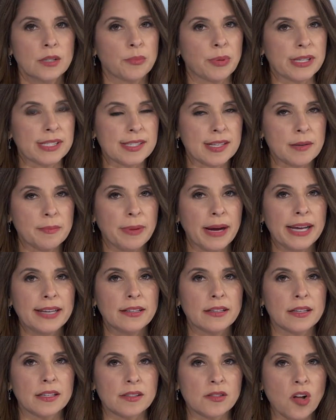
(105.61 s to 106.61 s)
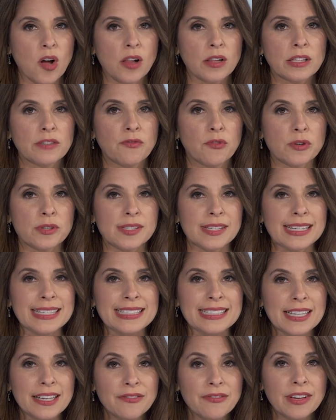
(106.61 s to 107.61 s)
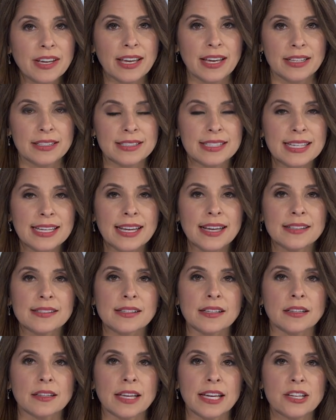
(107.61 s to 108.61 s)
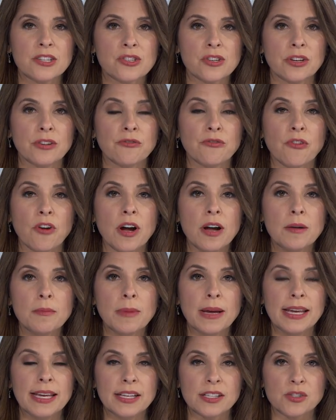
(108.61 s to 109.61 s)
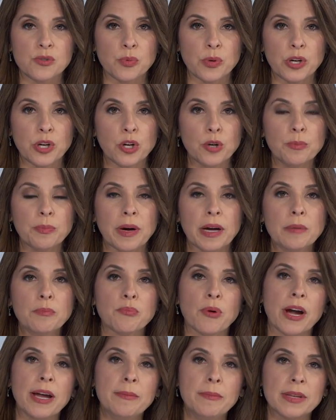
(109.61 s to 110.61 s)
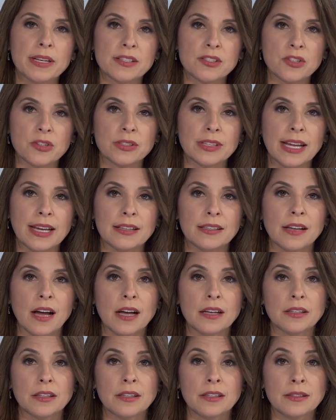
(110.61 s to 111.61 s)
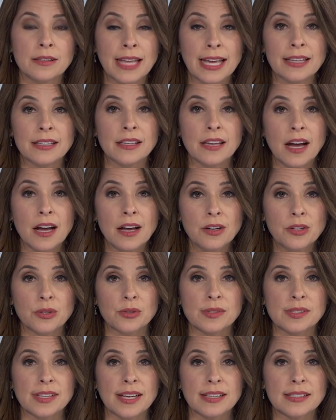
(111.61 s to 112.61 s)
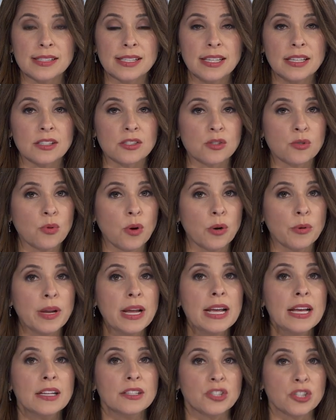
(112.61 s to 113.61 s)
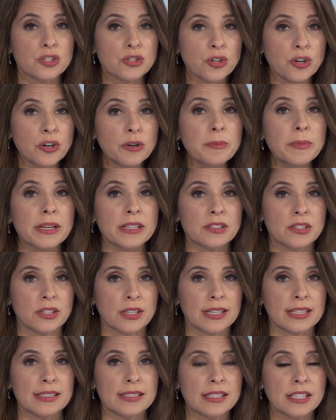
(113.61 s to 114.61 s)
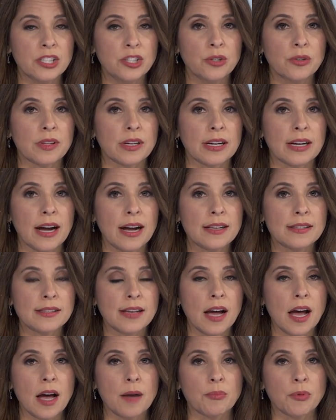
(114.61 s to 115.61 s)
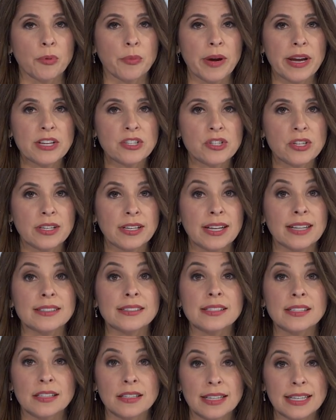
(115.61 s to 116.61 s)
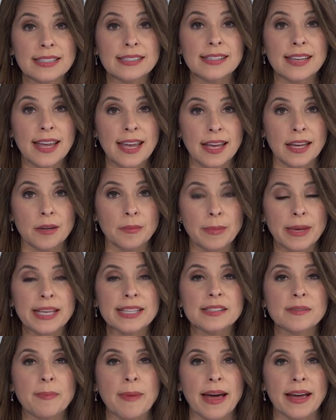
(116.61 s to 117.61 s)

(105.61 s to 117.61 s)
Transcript: President Biden is calling for significant de-escalation from Israel, but Prime Minister Netanyahu says he is, quote, determined to continue the Gaza operation until its aim is